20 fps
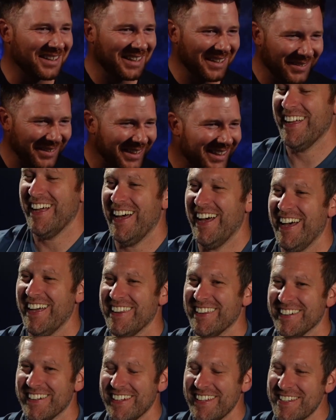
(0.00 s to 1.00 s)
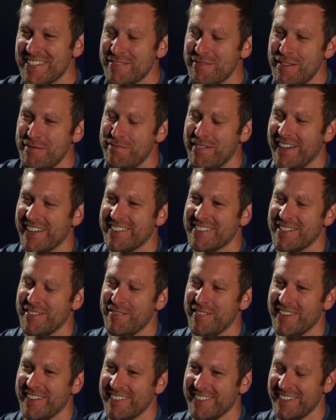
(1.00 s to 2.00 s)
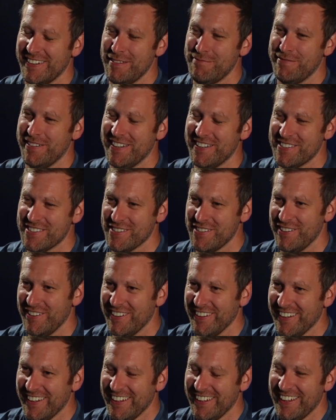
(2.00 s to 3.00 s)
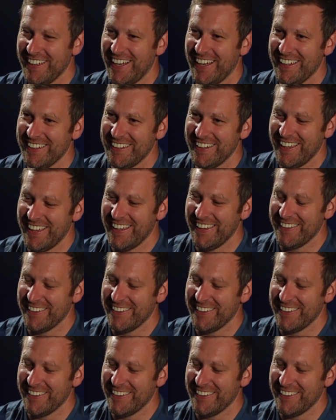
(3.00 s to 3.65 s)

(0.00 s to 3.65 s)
Their nice wee picture with their 3-piece suit, and they're a